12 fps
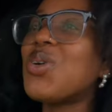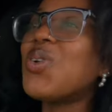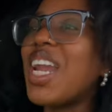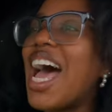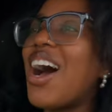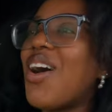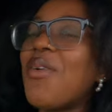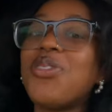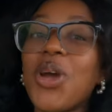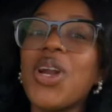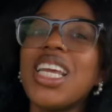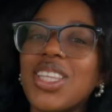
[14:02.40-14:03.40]
She
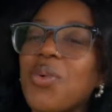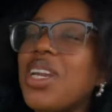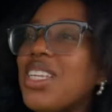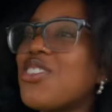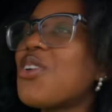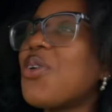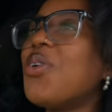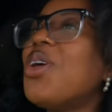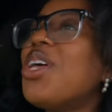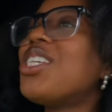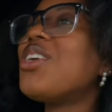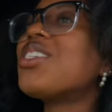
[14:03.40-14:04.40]

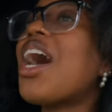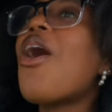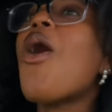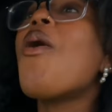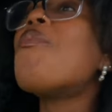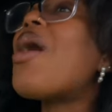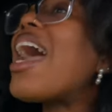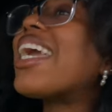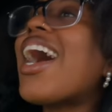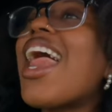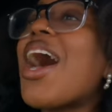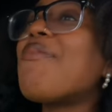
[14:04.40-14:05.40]
was like, oh my
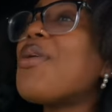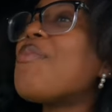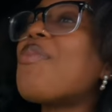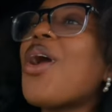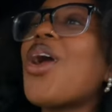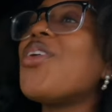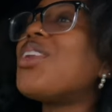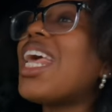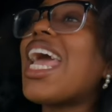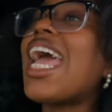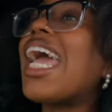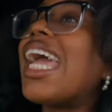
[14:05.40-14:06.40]
god, happy
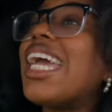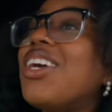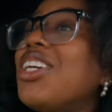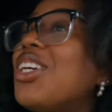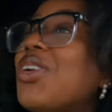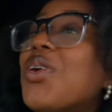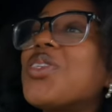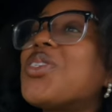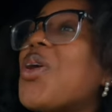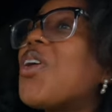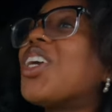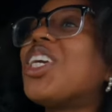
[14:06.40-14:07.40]
birthday, you look
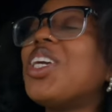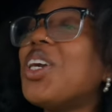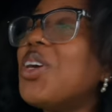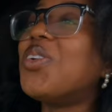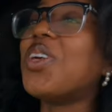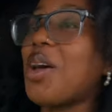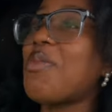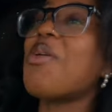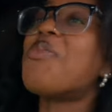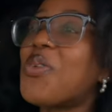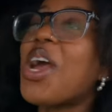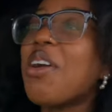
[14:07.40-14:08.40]
so cute, I'm
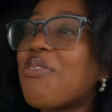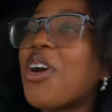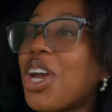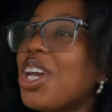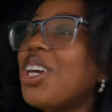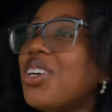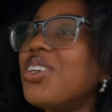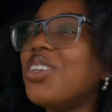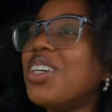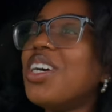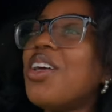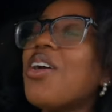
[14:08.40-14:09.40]
gonna pray for
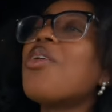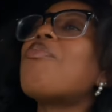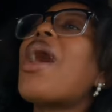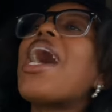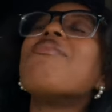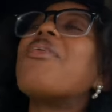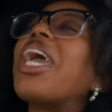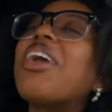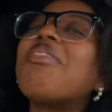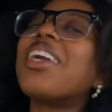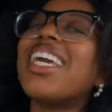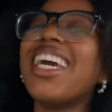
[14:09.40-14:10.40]
you. Bye,
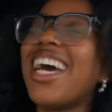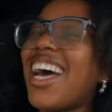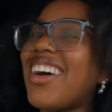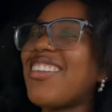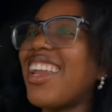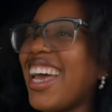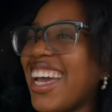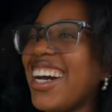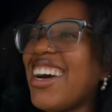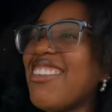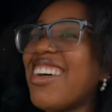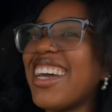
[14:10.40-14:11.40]
baby. I'm like,
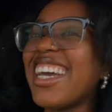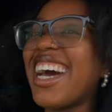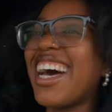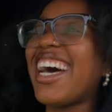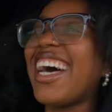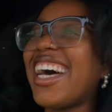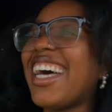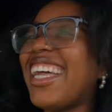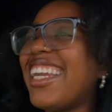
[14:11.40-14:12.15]
oh my god,